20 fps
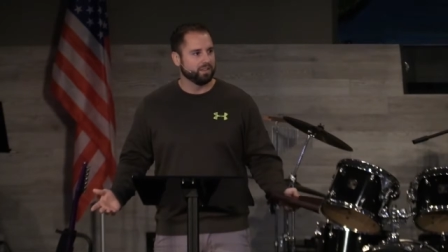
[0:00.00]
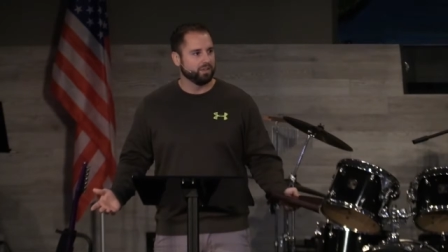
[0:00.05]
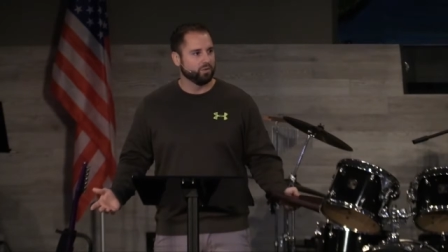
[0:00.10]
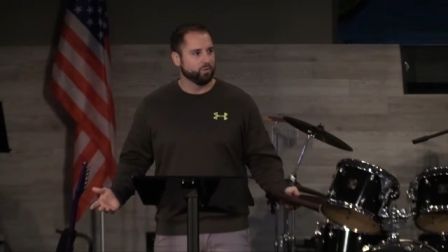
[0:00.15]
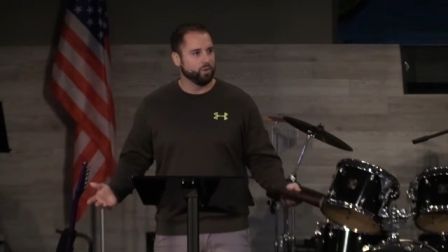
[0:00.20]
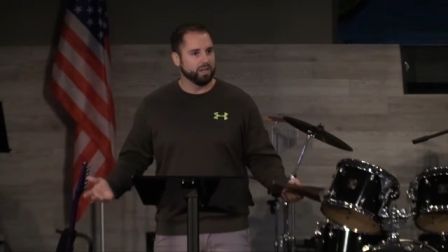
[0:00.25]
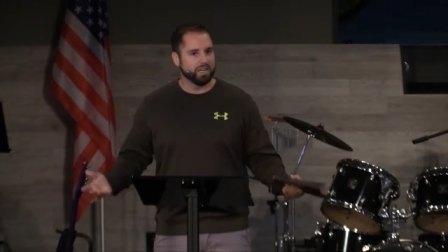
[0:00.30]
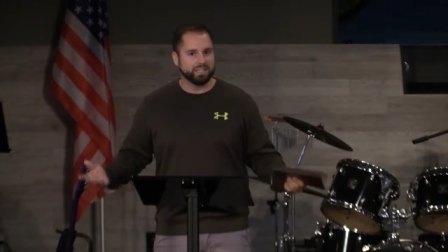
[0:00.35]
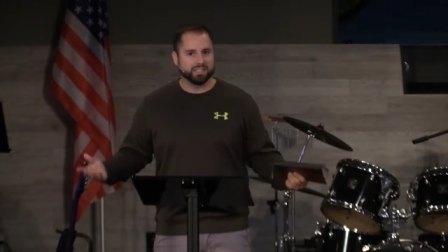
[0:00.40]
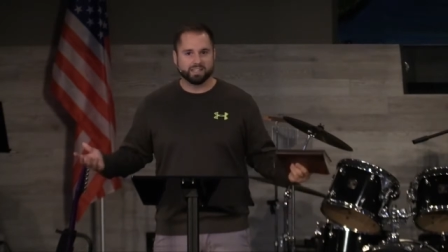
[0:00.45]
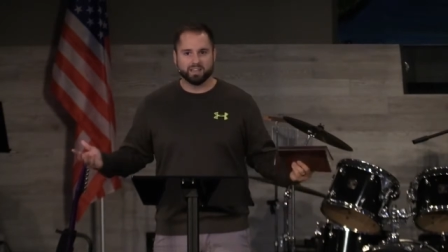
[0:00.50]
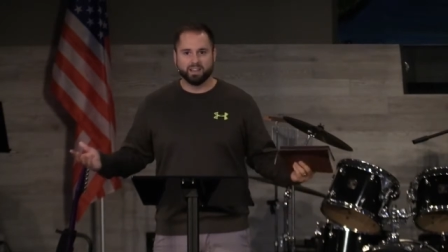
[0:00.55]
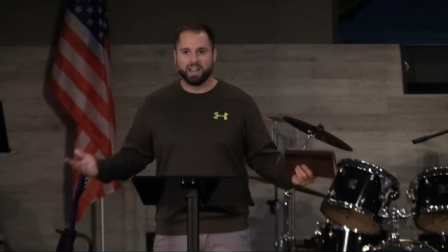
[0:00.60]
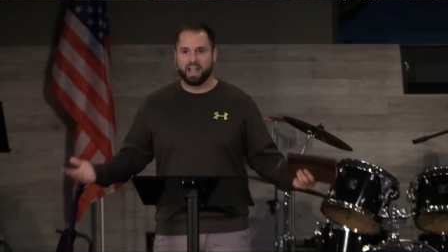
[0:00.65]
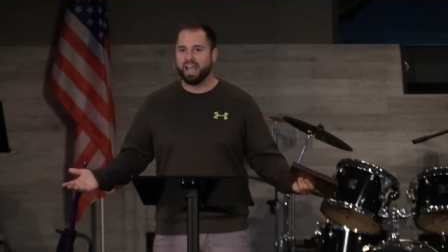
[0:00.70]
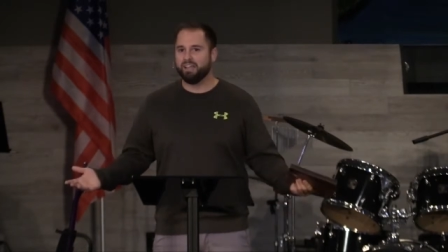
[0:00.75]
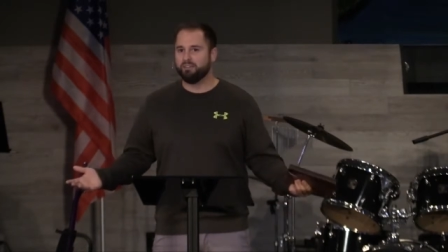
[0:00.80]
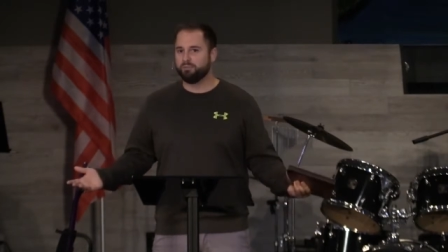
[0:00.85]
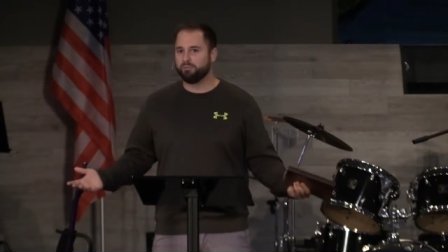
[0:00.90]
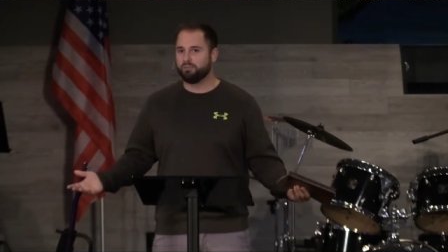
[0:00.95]
What is
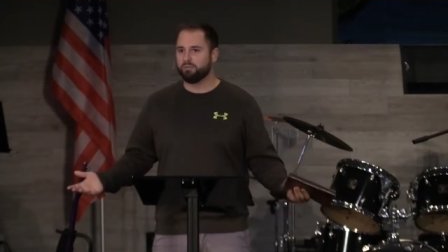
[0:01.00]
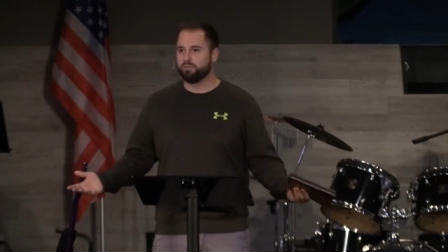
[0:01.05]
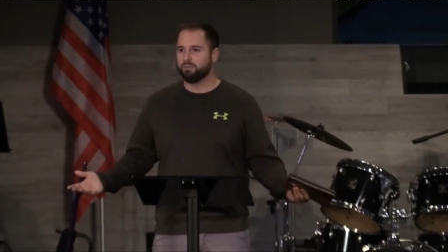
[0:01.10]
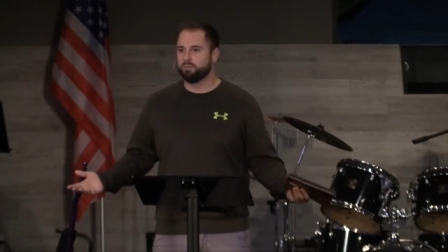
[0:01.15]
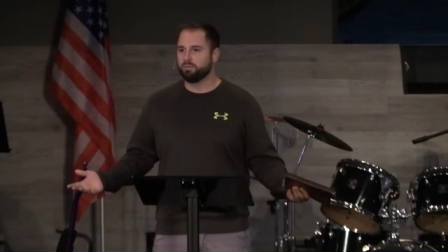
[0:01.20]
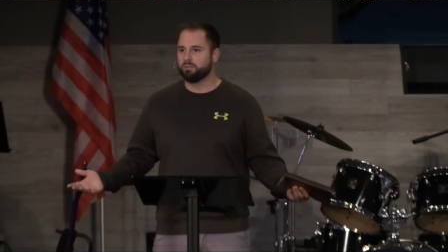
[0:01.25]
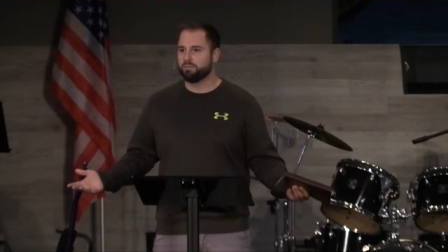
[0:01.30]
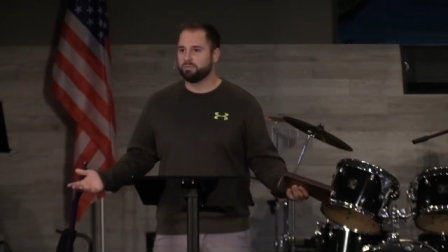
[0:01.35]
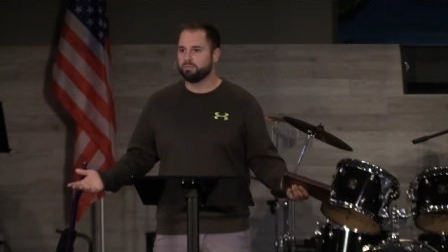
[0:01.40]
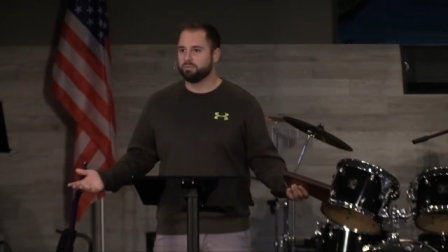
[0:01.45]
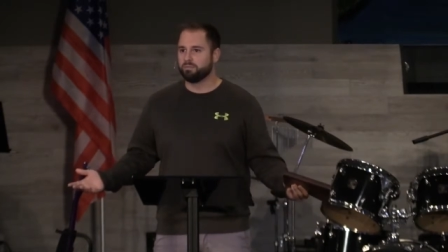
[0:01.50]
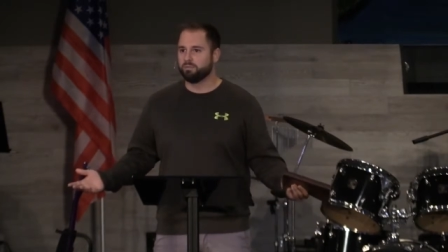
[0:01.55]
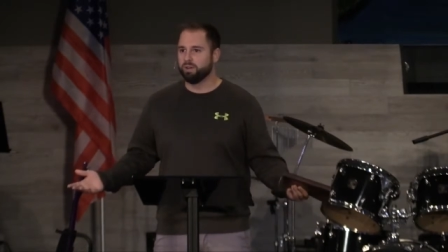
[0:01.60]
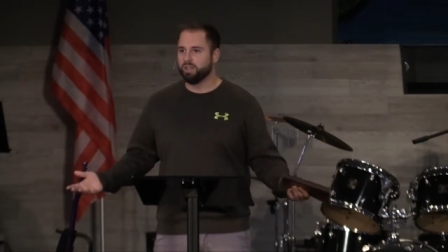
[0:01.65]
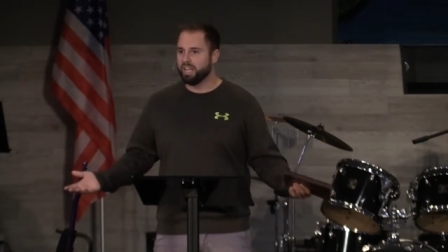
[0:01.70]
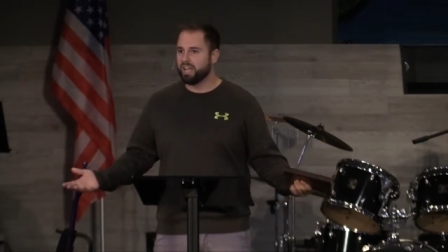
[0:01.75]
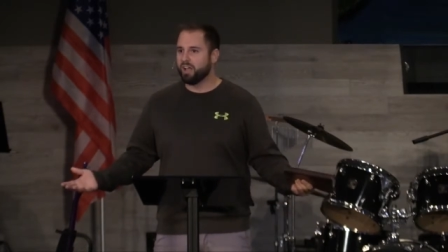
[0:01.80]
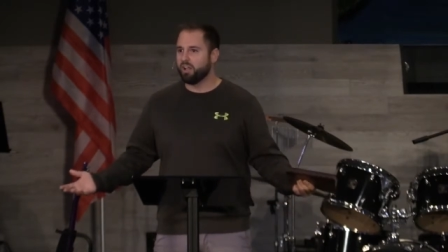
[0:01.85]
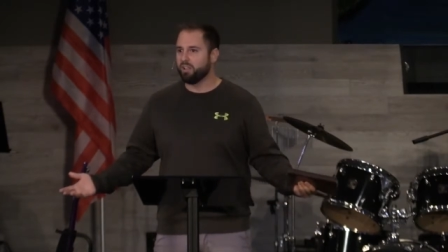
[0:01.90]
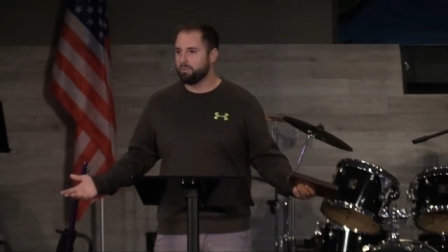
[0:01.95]
life
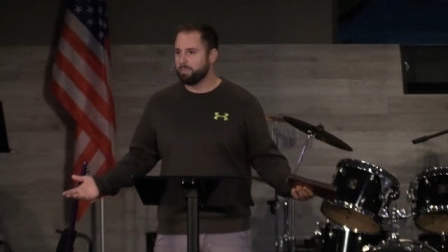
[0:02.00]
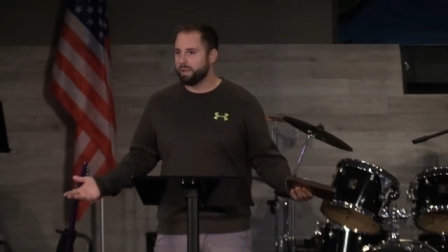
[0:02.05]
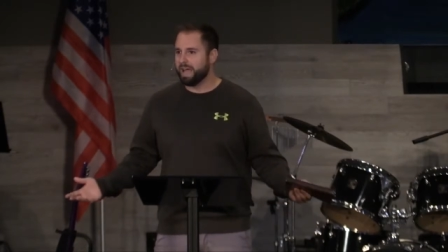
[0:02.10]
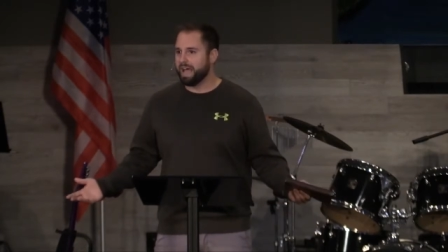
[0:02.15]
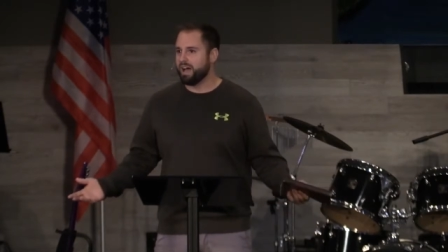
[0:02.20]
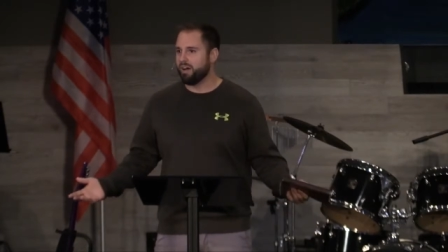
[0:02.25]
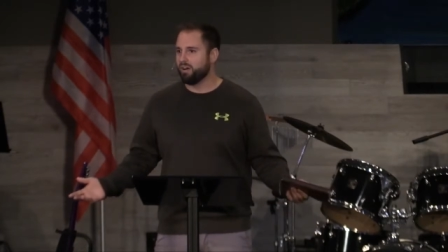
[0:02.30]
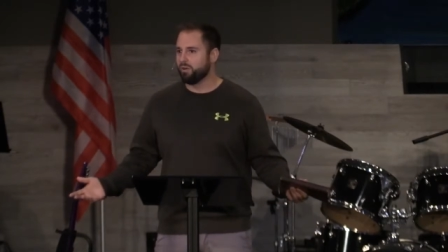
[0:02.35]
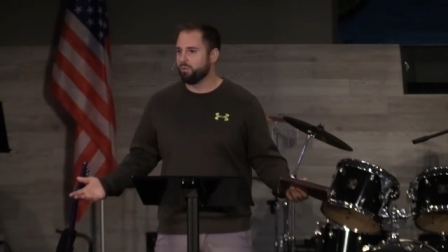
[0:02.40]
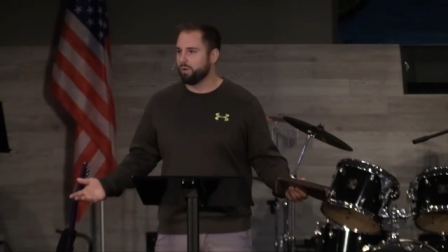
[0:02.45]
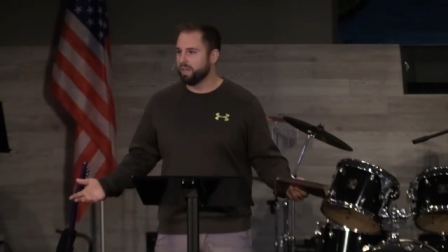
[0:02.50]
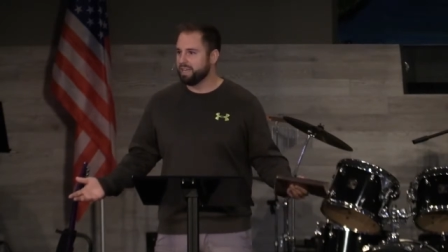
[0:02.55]
really all about?